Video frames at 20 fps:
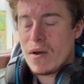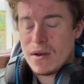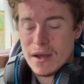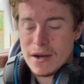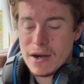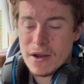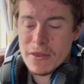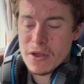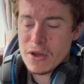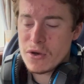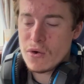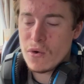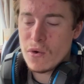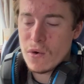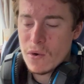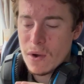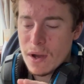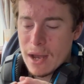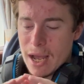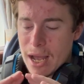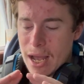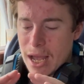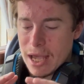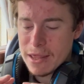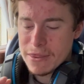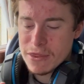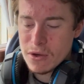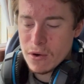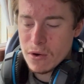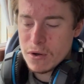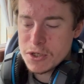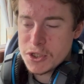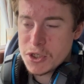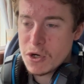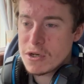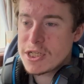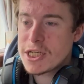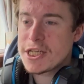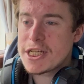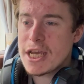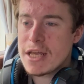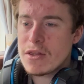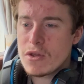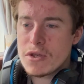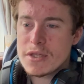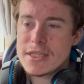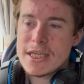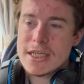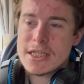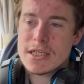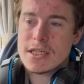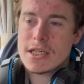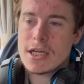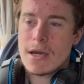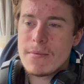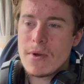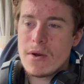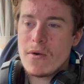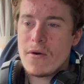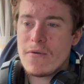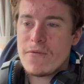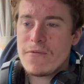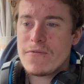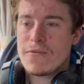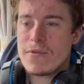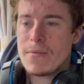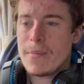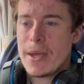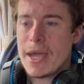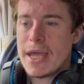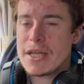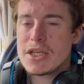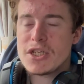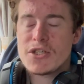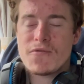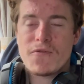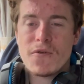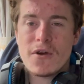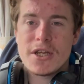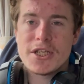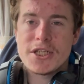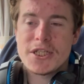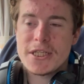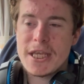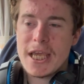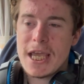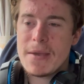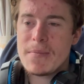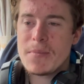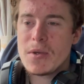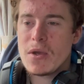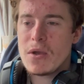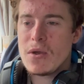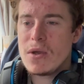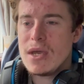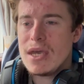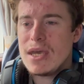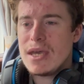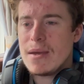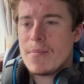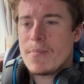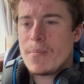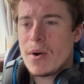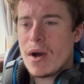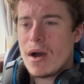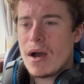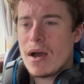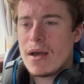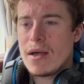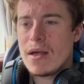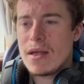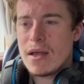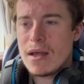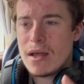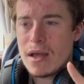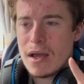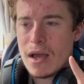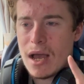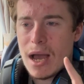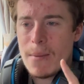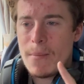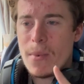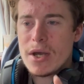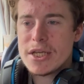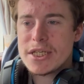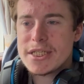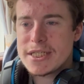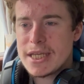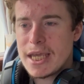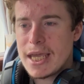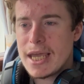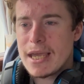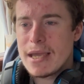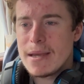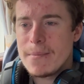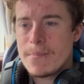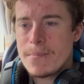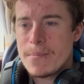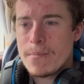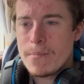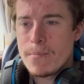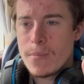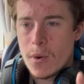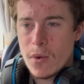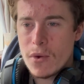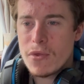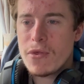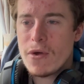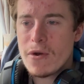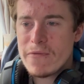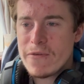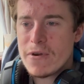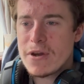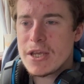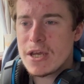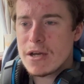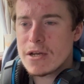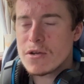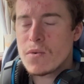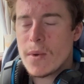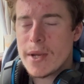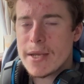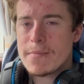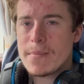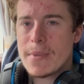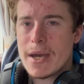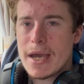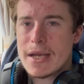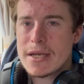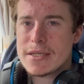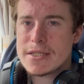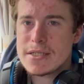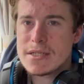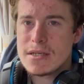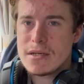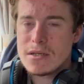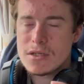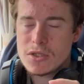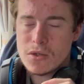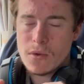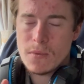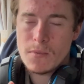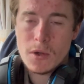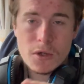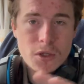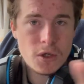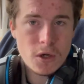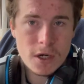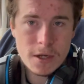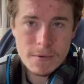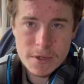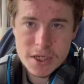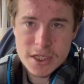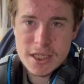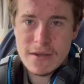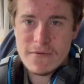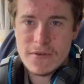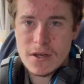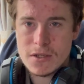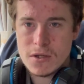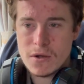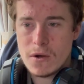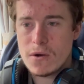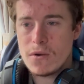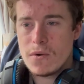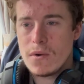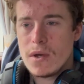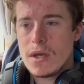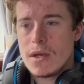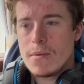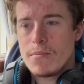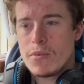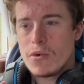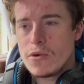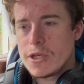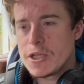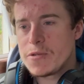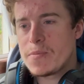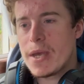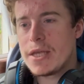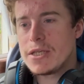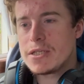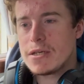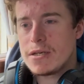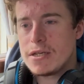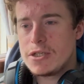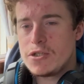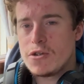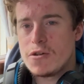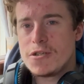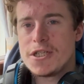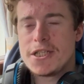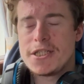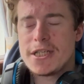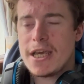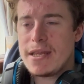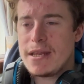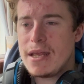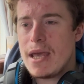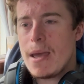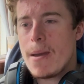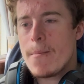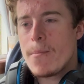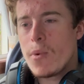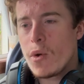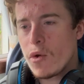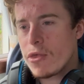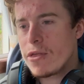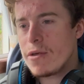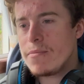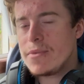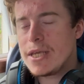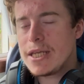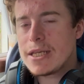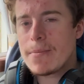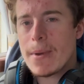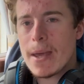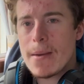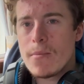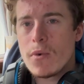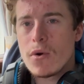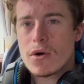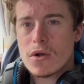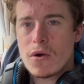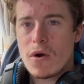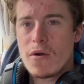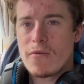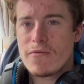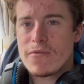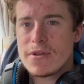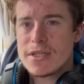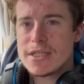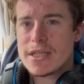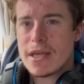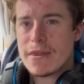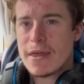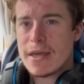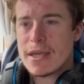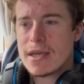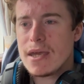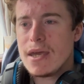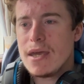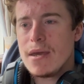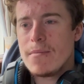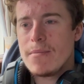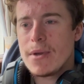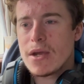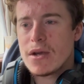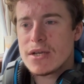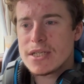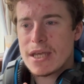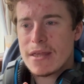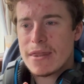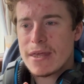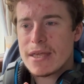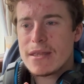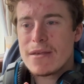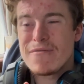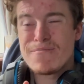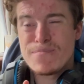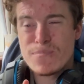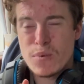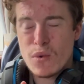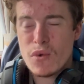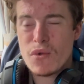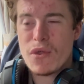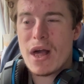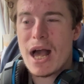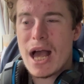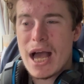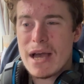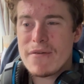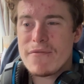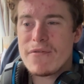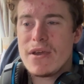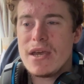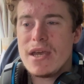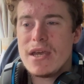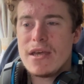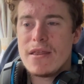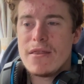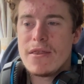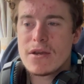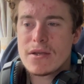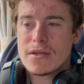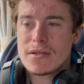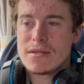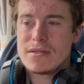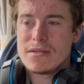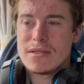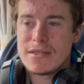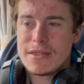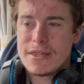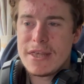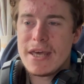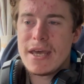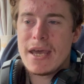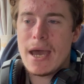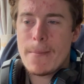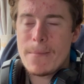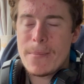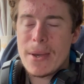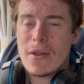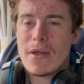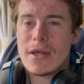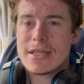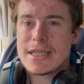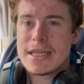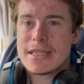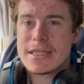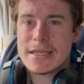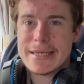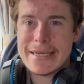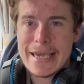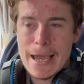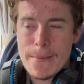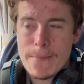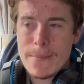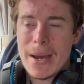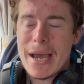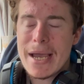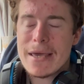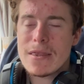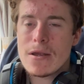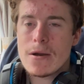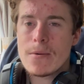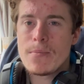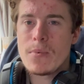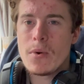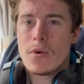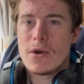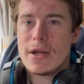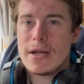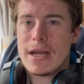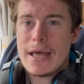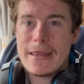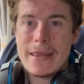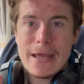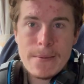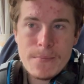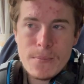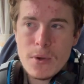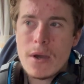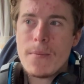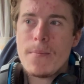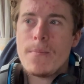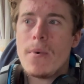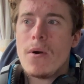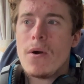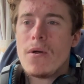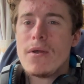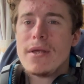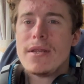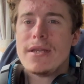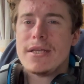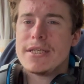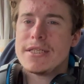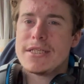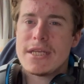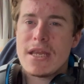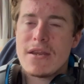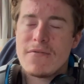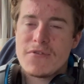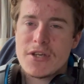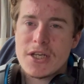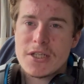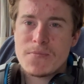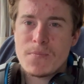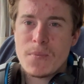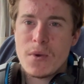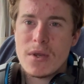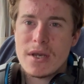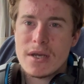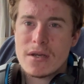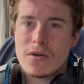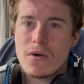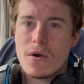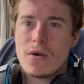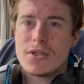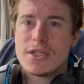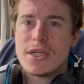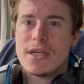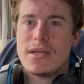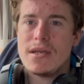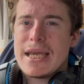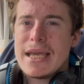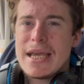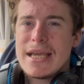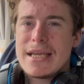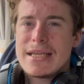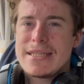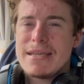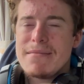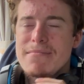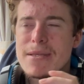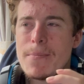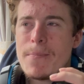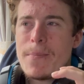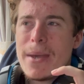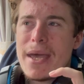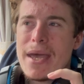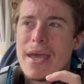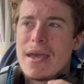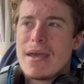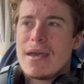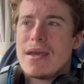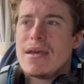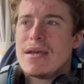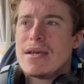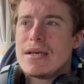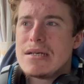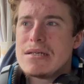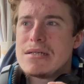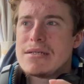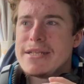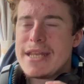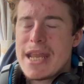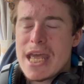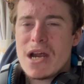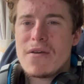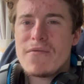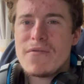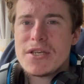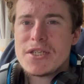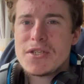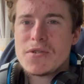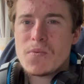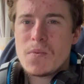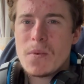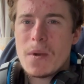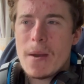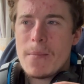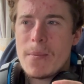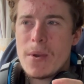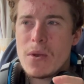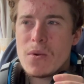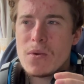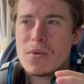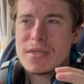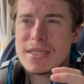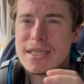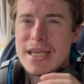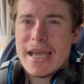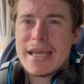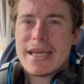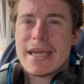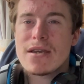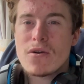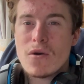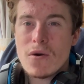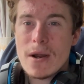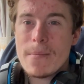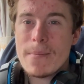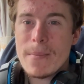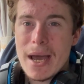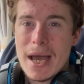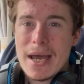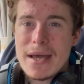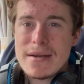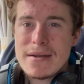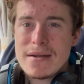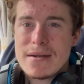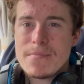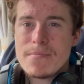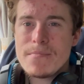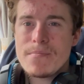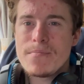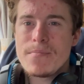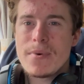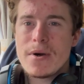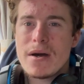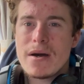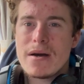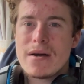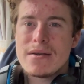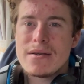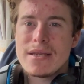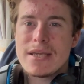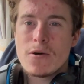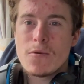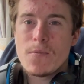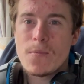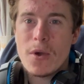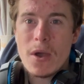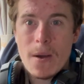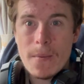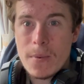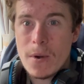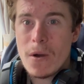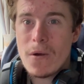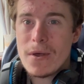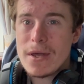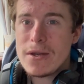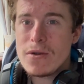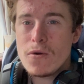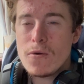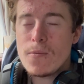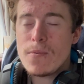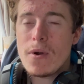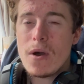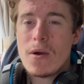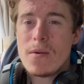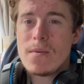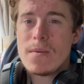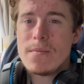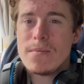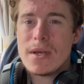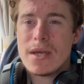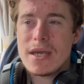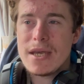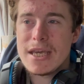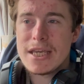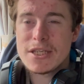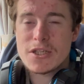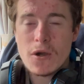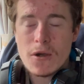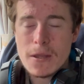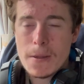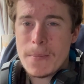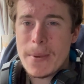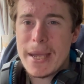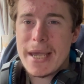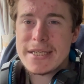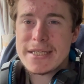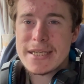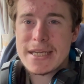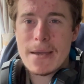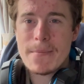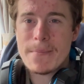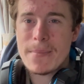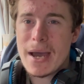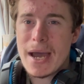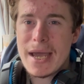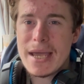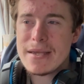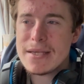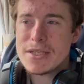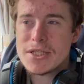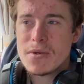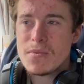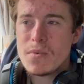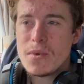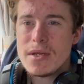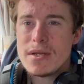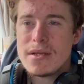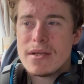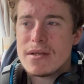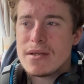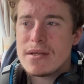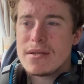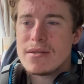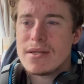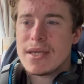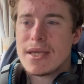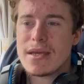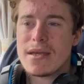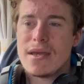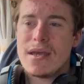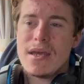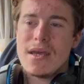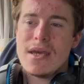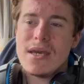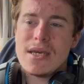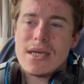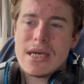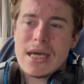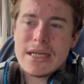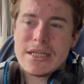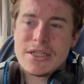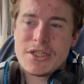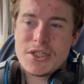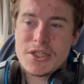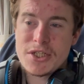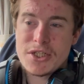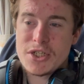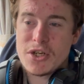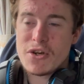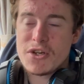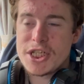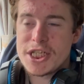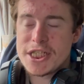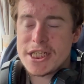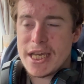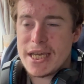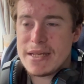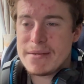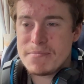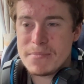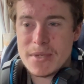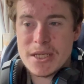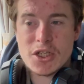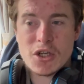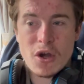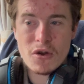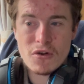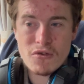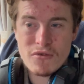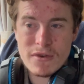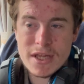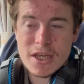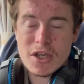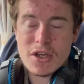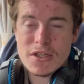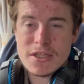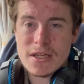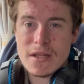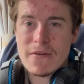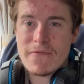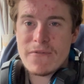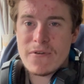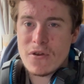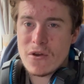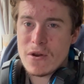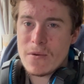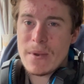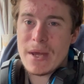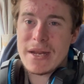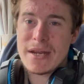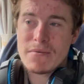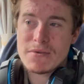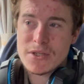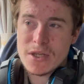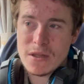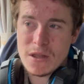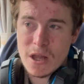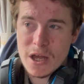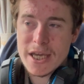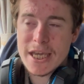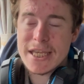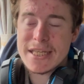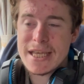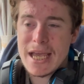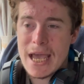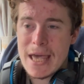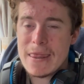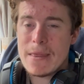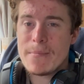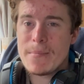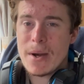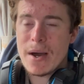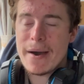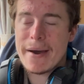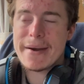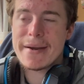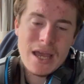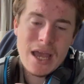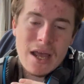Another note, I thought Georgie Gent looked decent coming off the bench for his debut, but I must say, both of our young wing-backs, so I'm not talking about Stephen O'Donnell, Brody Spencer and Georgie Gent, both of them need a bit more confidence, I think, because I think they both have the ability to get by their opponent and then put a ball in instead of just putting a cross in. He seemed a bit nervous about taking on a man, but he'll put a ball in, no problem. He's got the pace to get by someone. Like, and Georgie Gent, he's a really good delivery on him and he was unlucky to hit the bar.